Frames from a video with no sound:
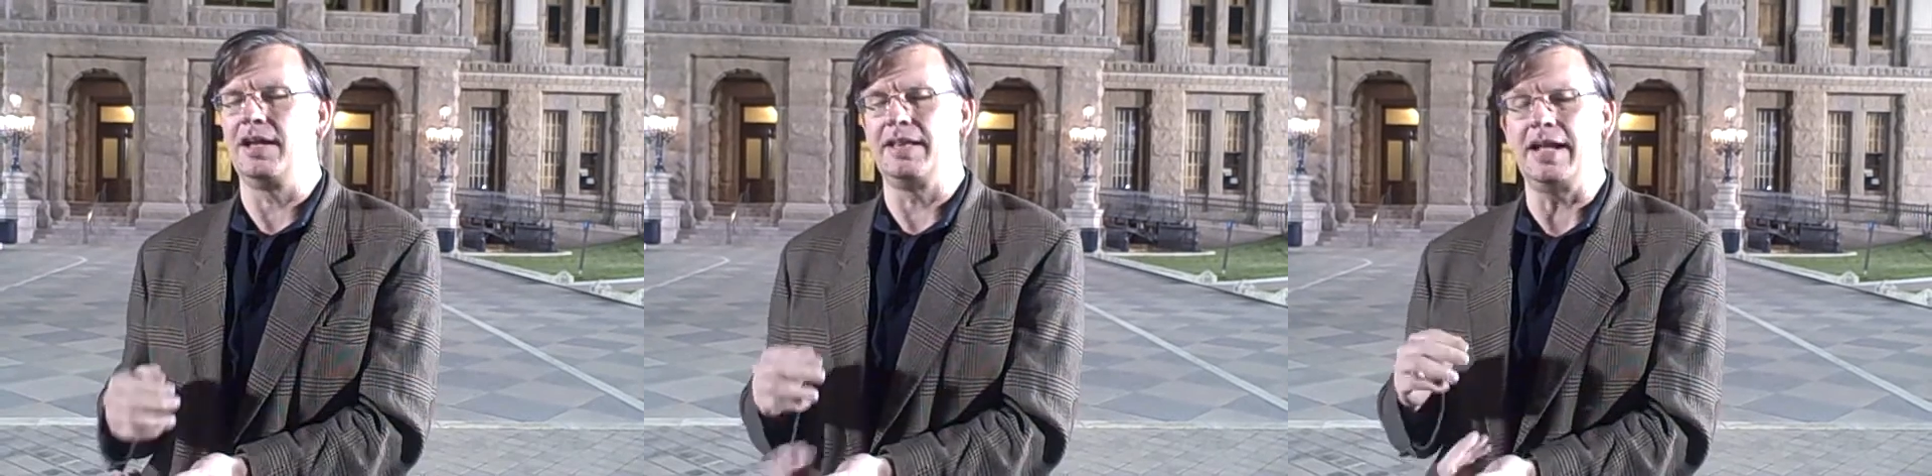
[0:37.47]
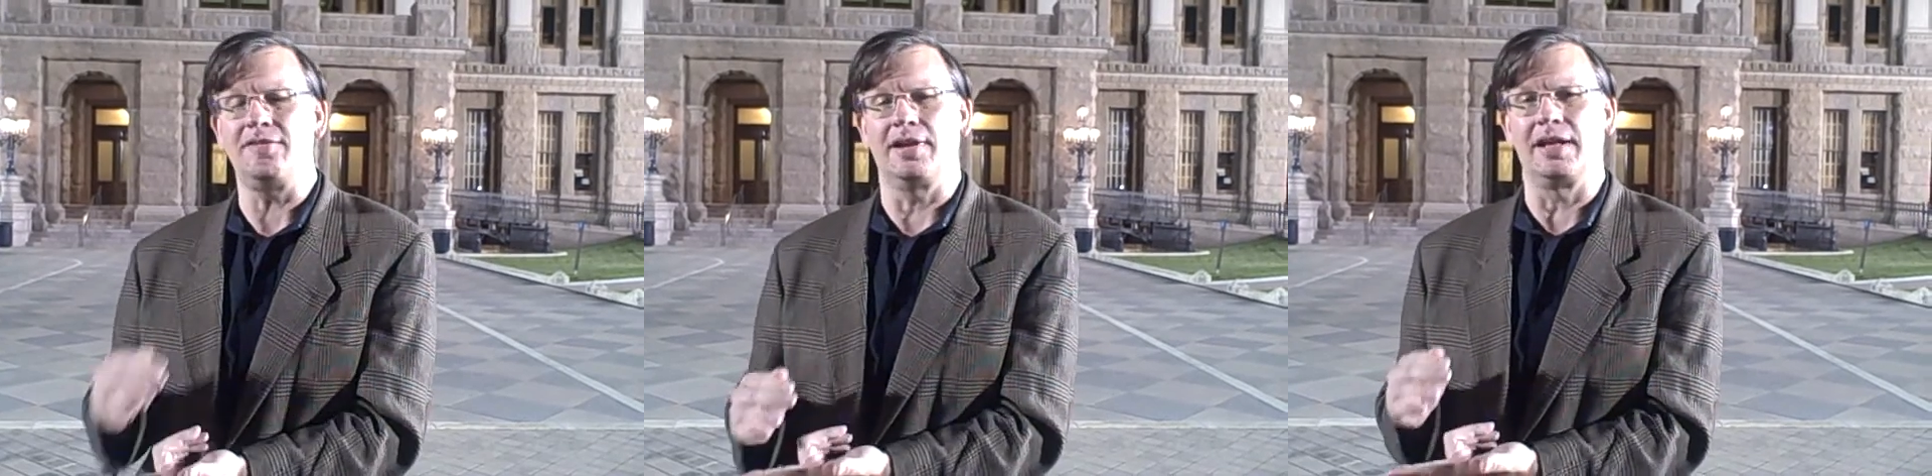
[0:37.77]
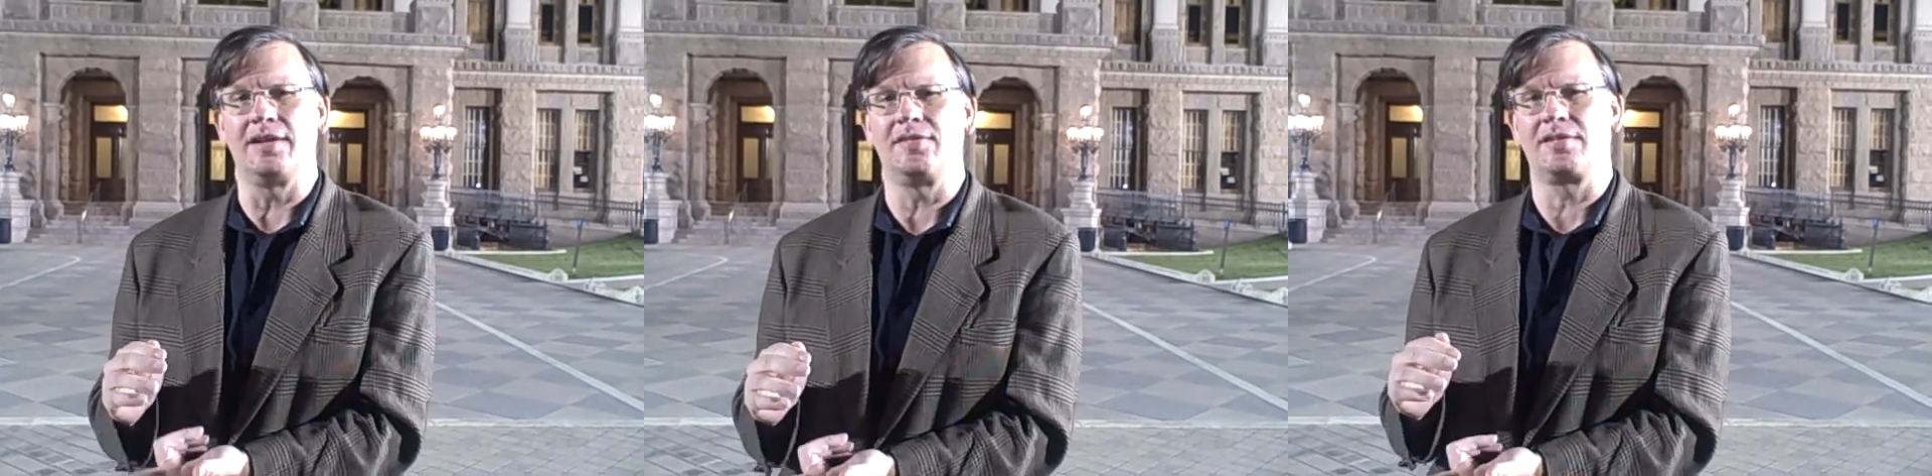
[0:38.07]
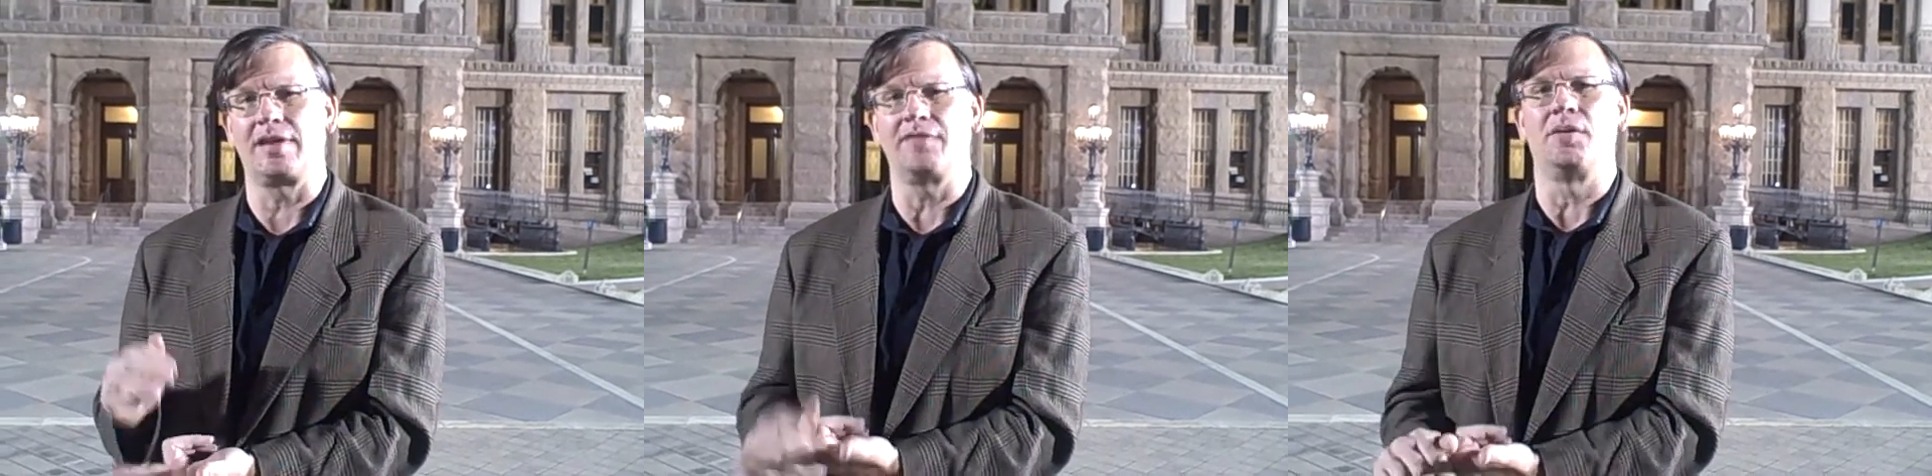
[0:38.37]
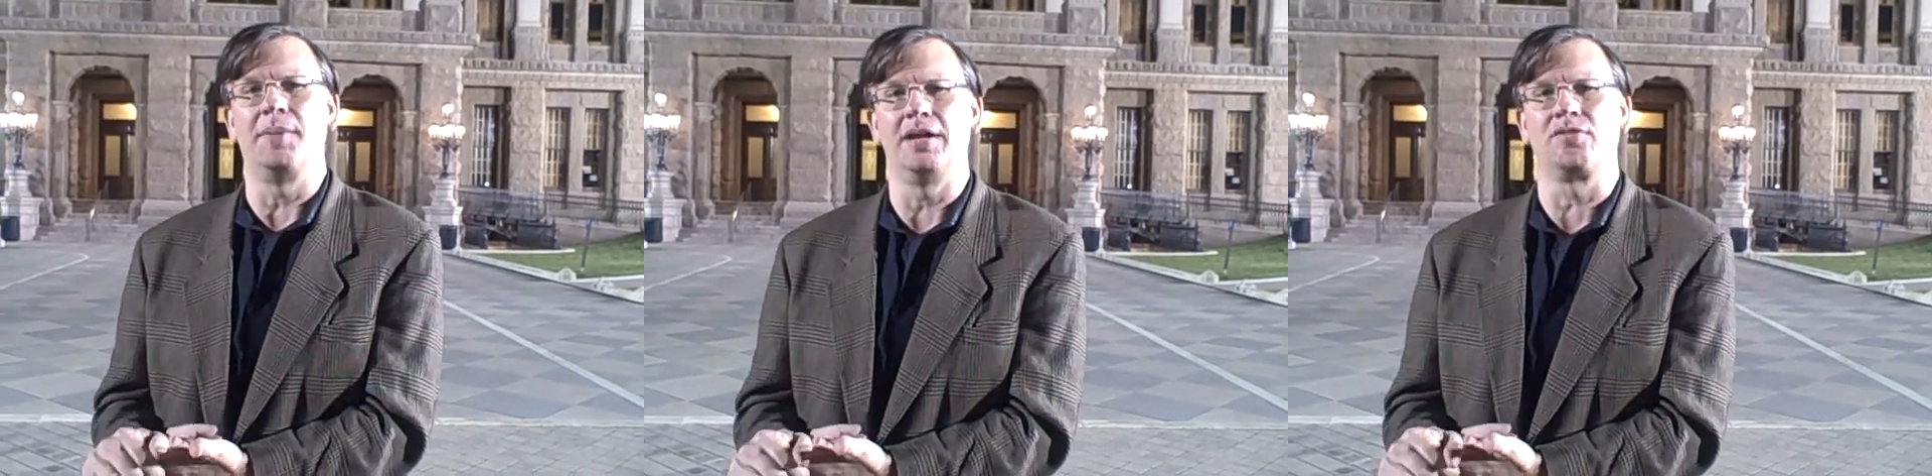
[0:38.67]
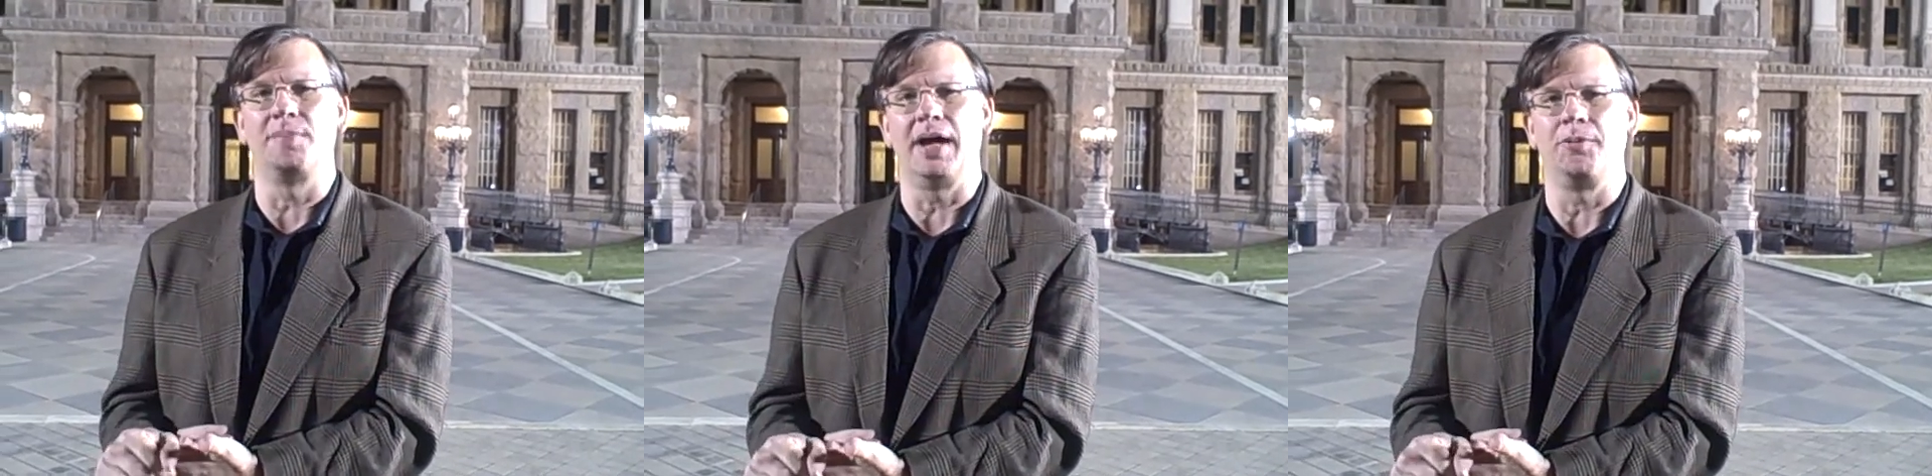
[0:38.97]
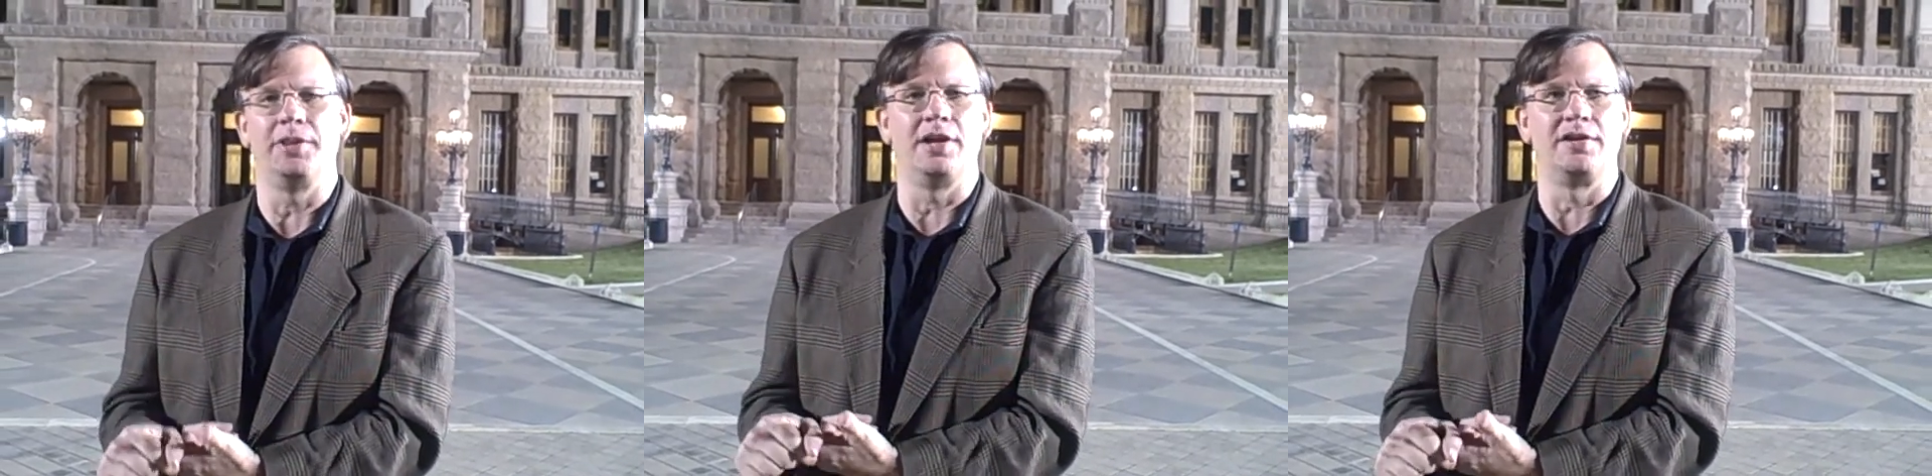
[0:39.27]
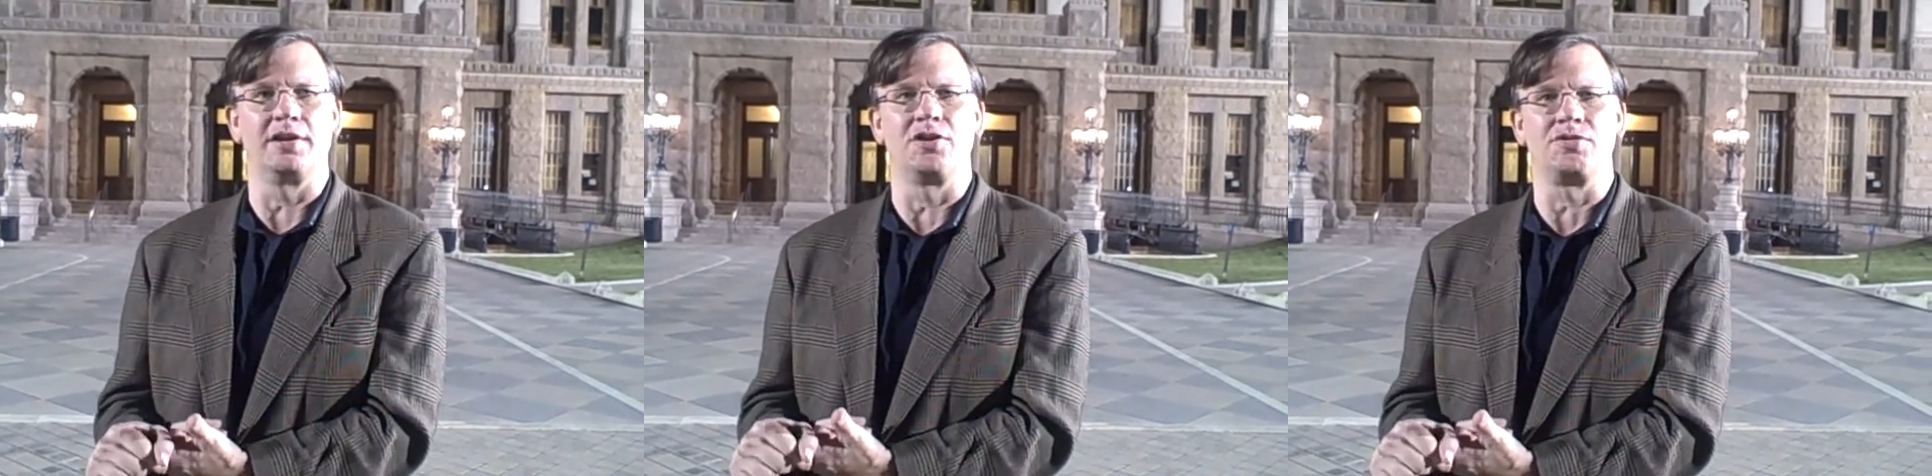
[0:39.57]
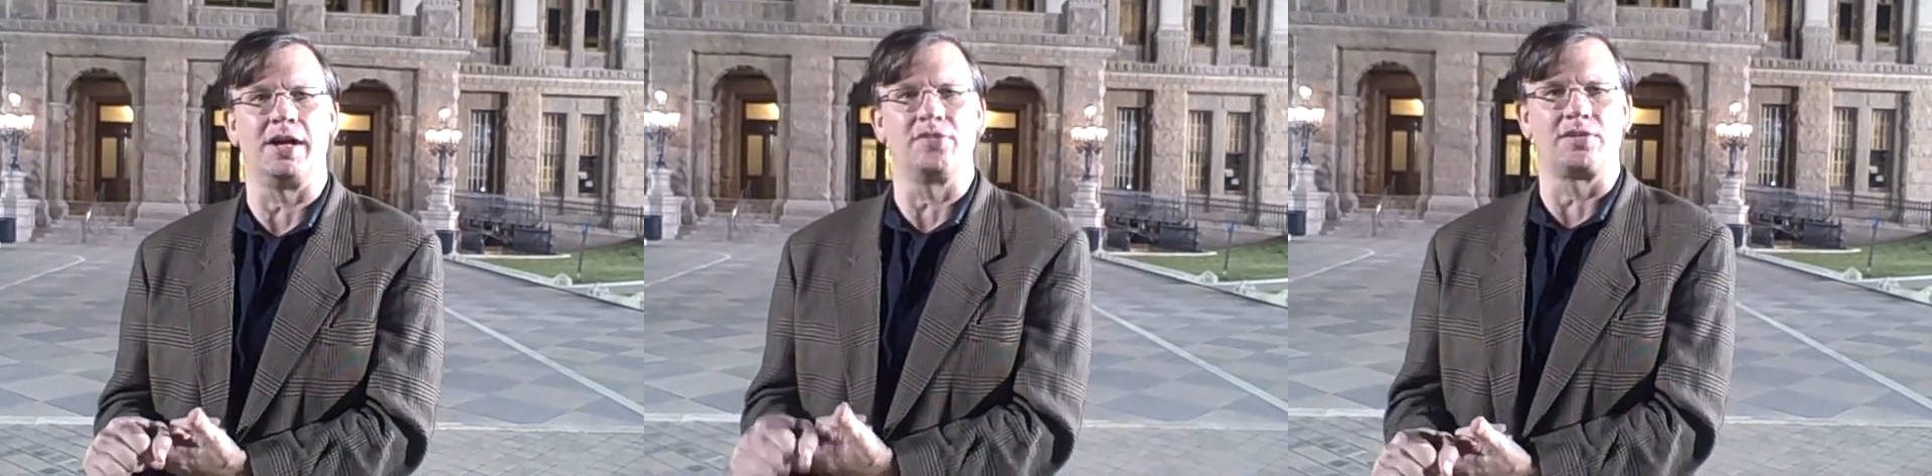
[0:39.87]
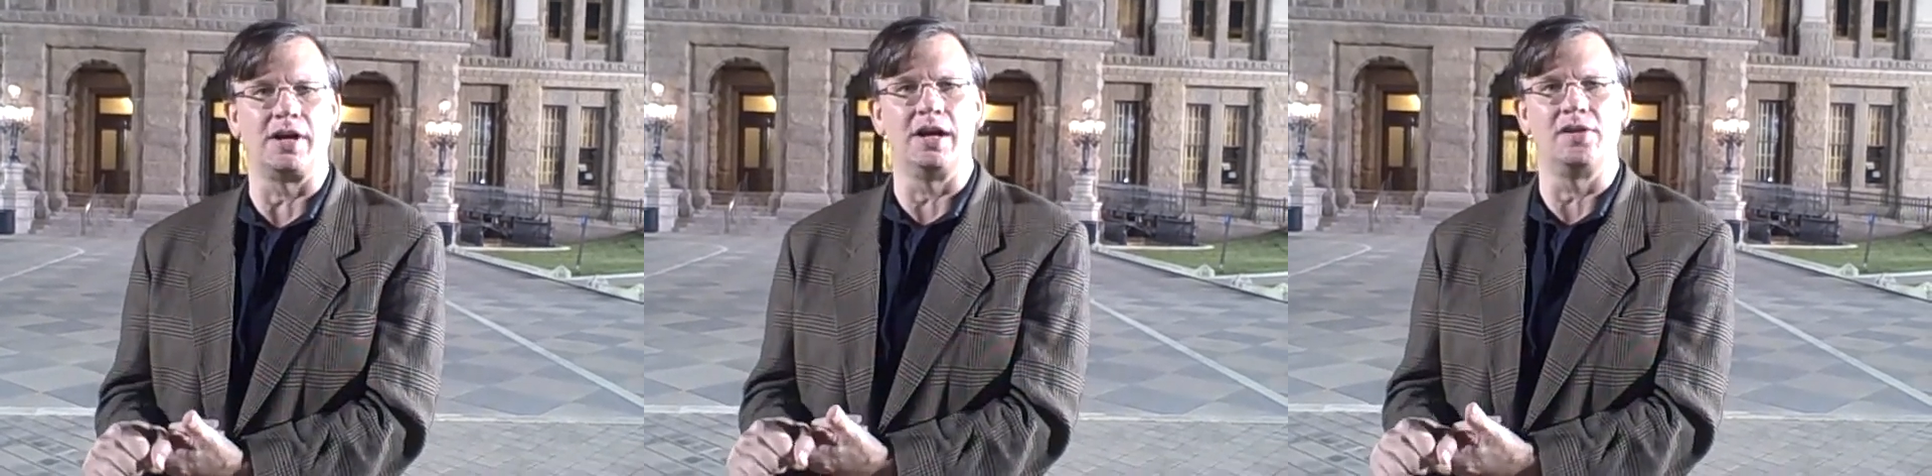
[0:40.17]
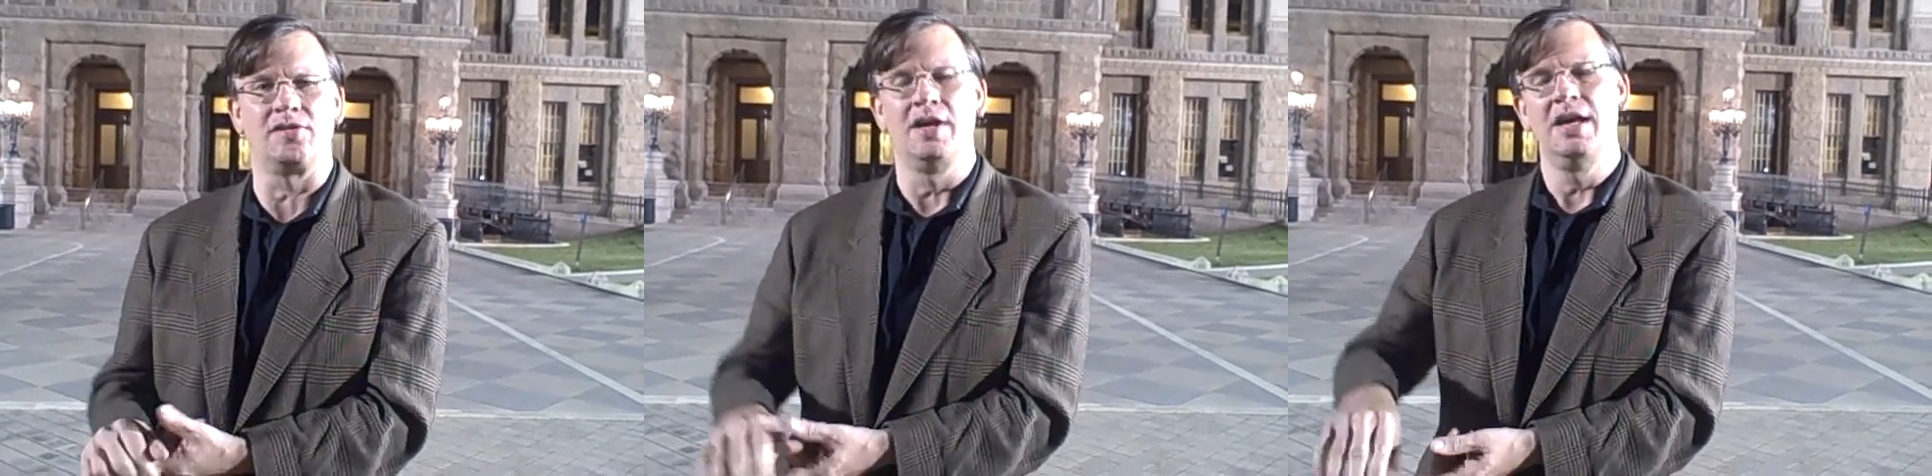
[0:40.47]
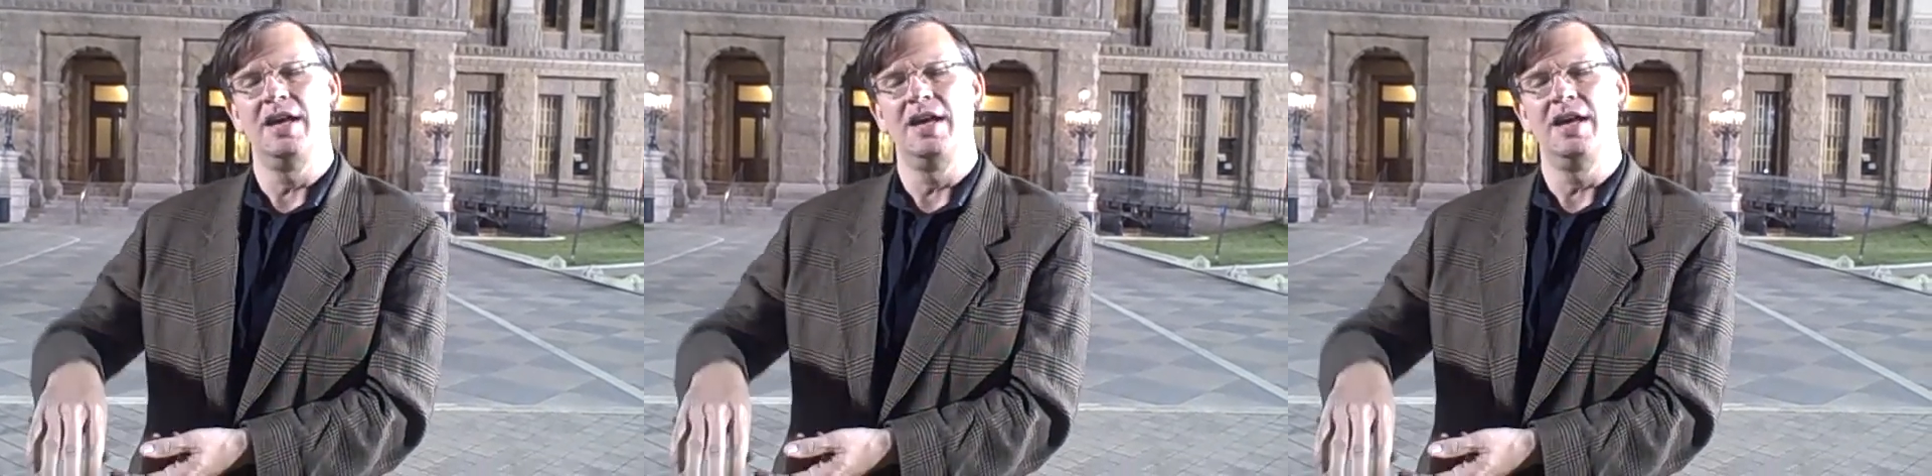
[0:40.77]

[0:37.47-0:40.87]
that's at least several months from now when, until the trial starts,